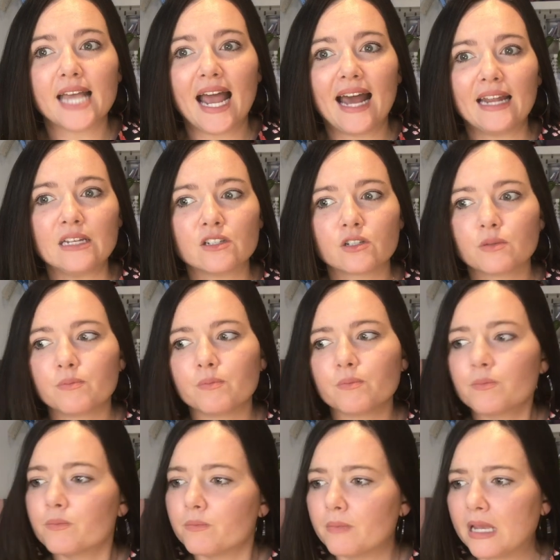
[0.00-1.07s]
and
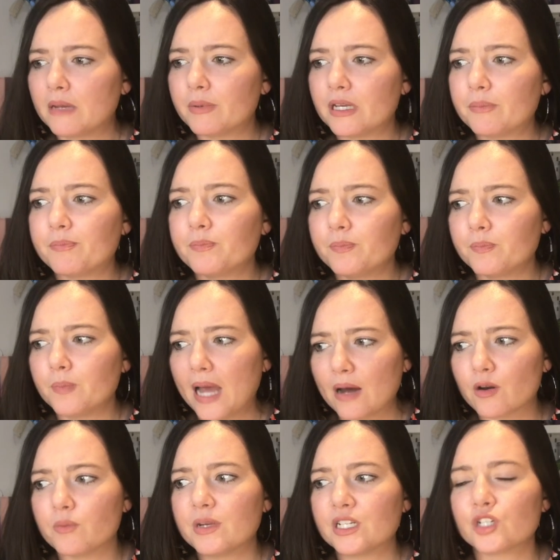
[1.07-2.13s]
maybe Pound
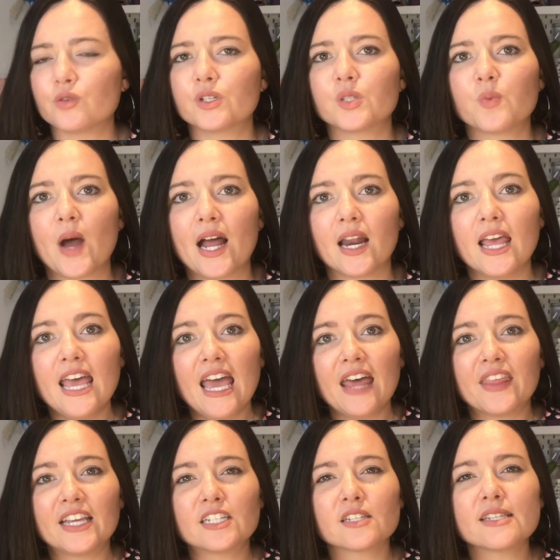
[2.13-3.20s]
a Meter as well,
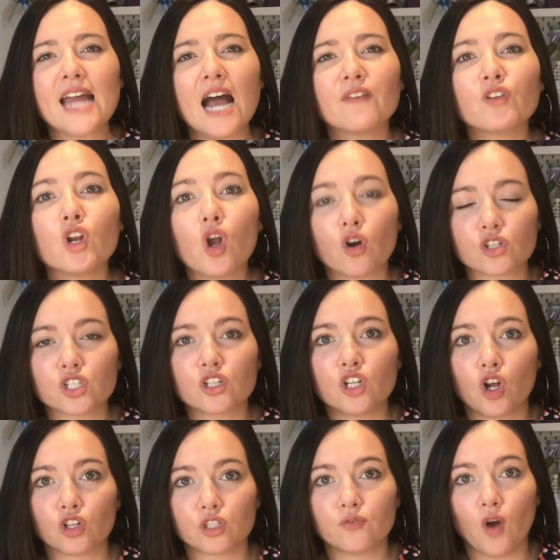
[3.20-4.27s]
it doesn't have lots and
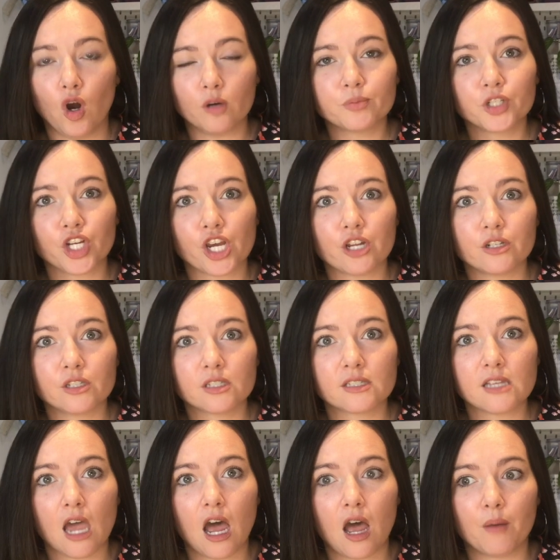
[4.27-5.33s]
lots of options.
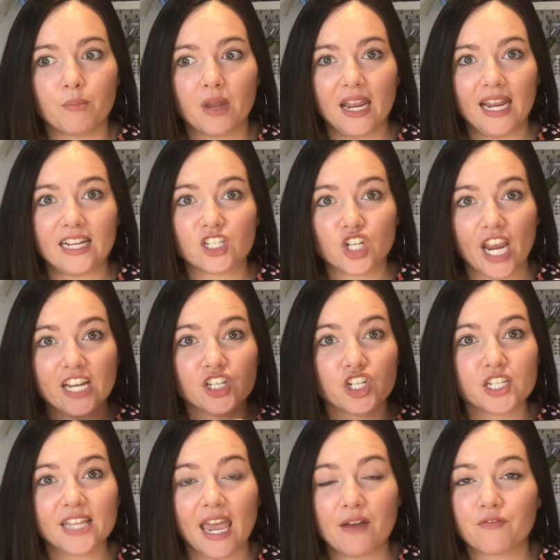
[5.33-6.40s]
It
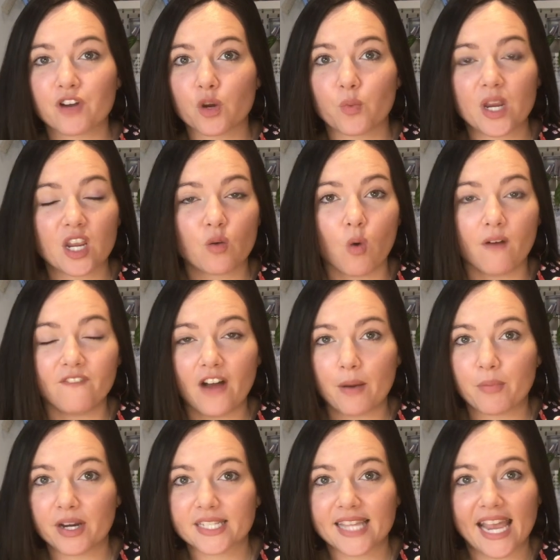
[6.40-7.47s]
changes every week what
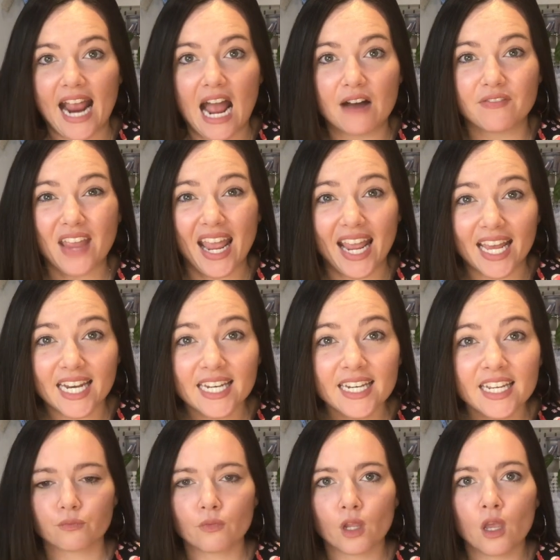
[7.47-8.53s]
fabrics they have in,
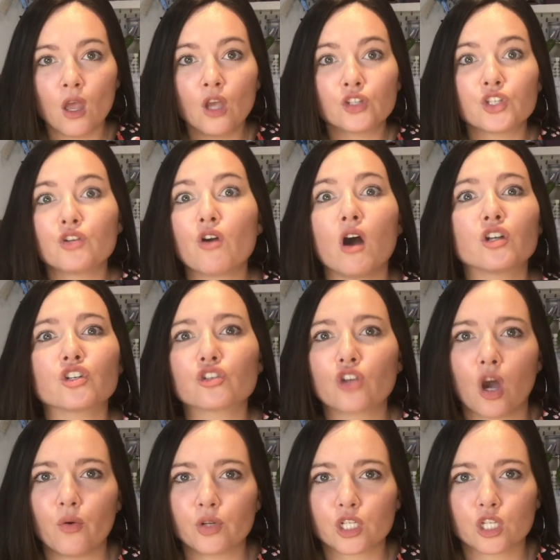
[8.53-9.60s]
so you can't just go
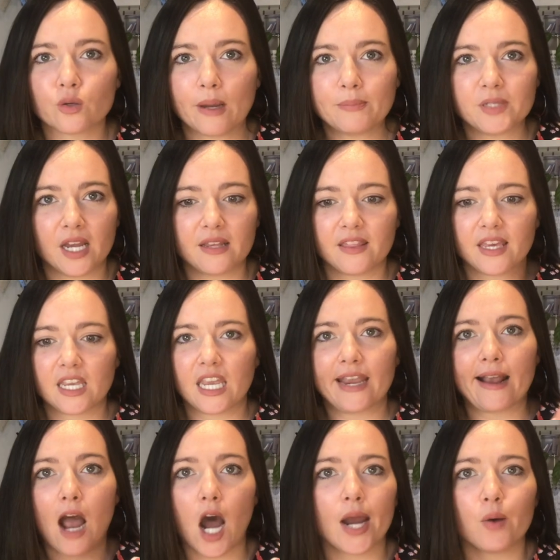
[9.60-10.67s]
onto the website thinking
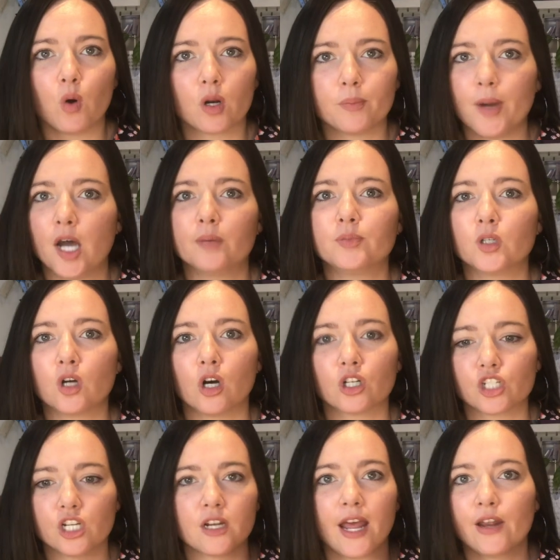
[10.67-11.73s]
I want purple
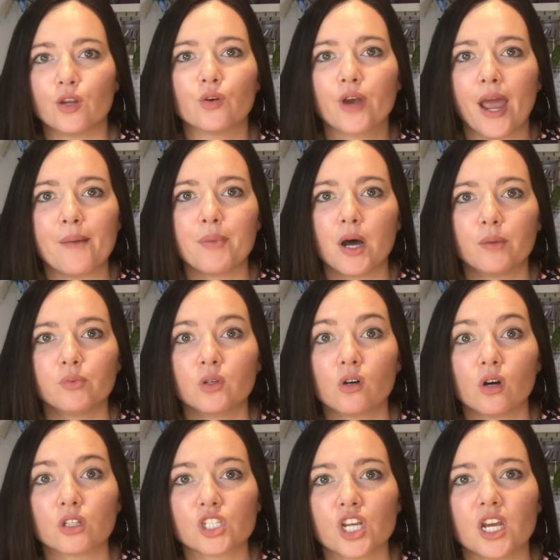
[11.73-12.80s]
cotton and you'll get purple
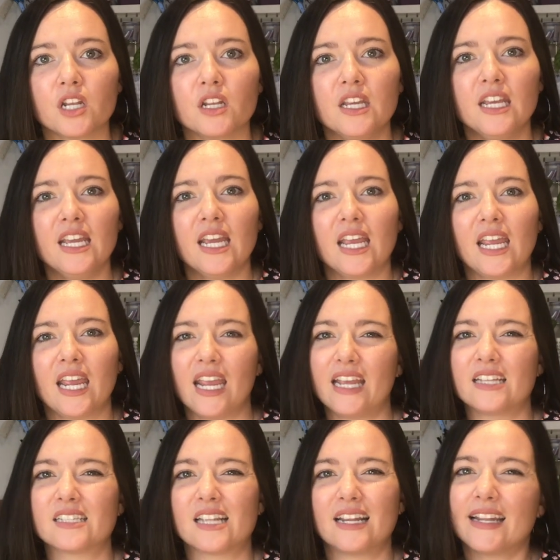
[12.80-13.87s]
cotton. It
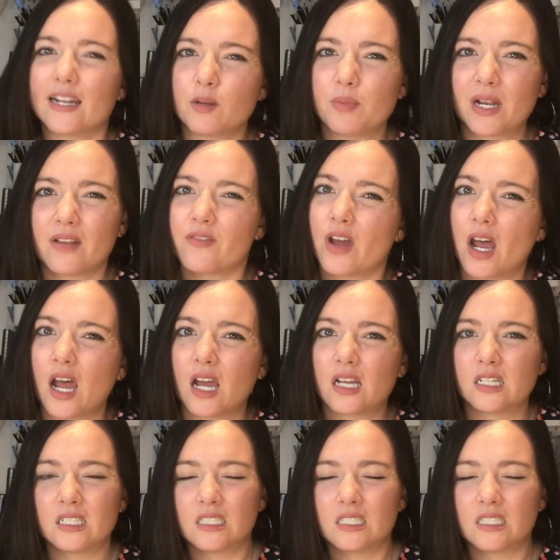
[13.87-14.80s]
is a little bit of a